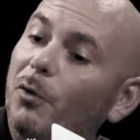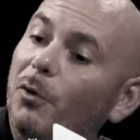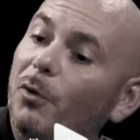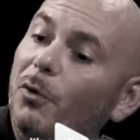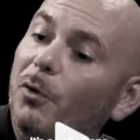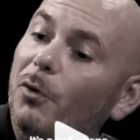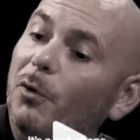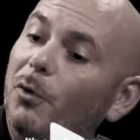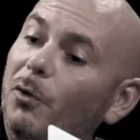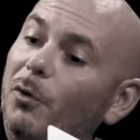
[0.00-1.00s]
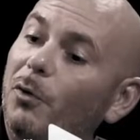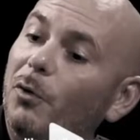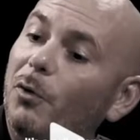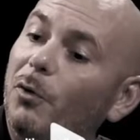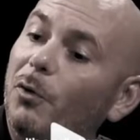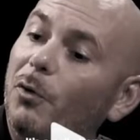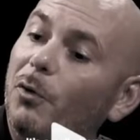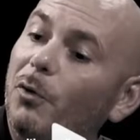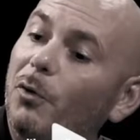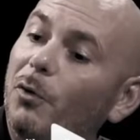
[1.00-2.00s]

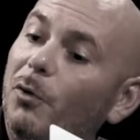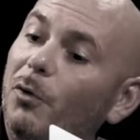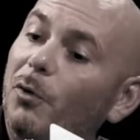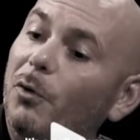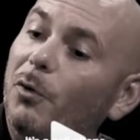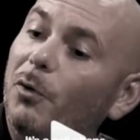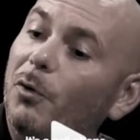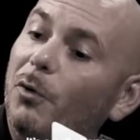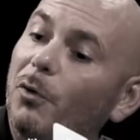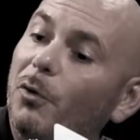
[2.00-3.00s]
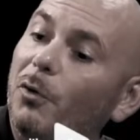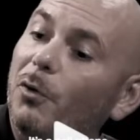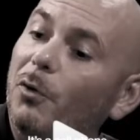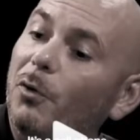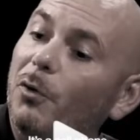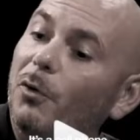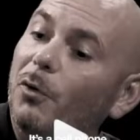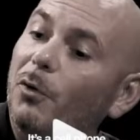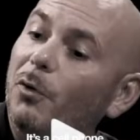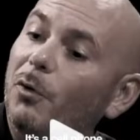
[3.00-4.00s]

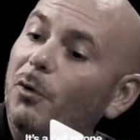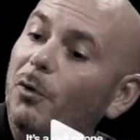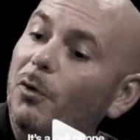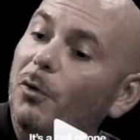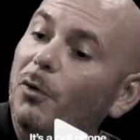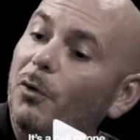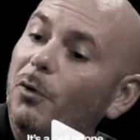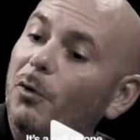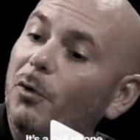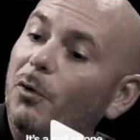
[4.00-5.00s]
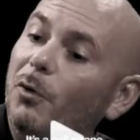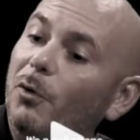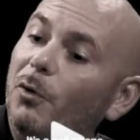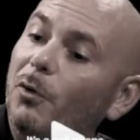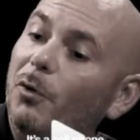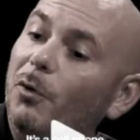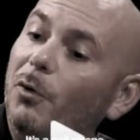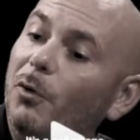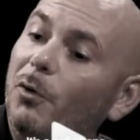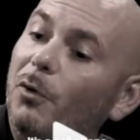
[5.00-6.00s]

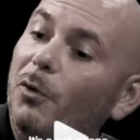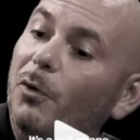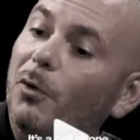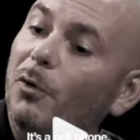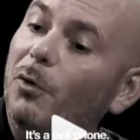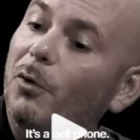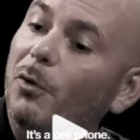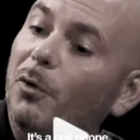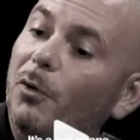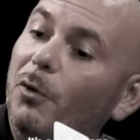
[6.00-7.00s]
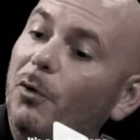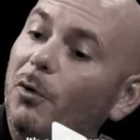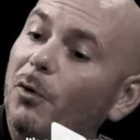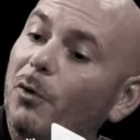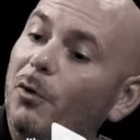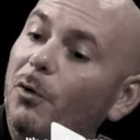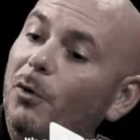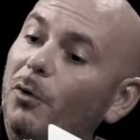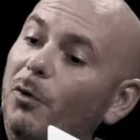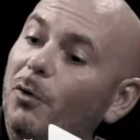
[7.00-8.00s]
The person shown says nothing.